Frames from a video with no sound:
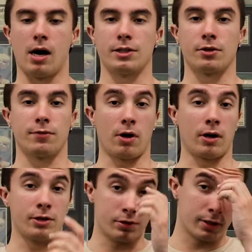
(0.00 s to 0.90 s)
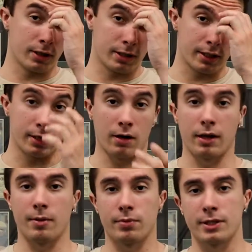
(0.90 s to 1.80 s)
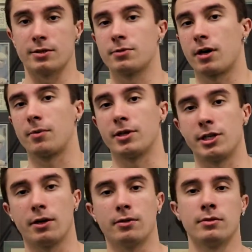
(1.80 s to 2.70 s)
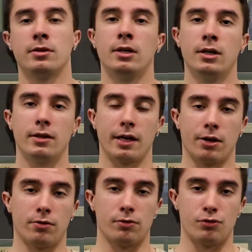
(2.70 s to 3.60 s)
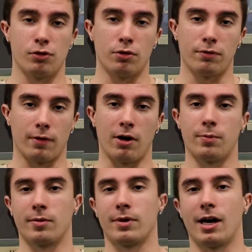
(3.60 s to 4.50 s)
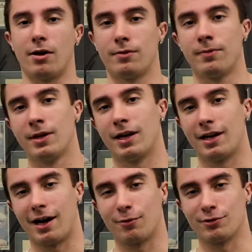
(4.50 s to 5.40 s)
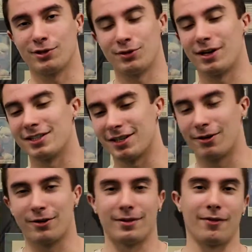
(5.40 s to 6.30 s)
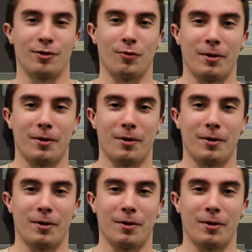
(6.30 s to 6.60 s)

So if you are interested in seeing all that, please subscribe to my channel. Thank you to Joel for helping me out, and I will see you guys later. Have a good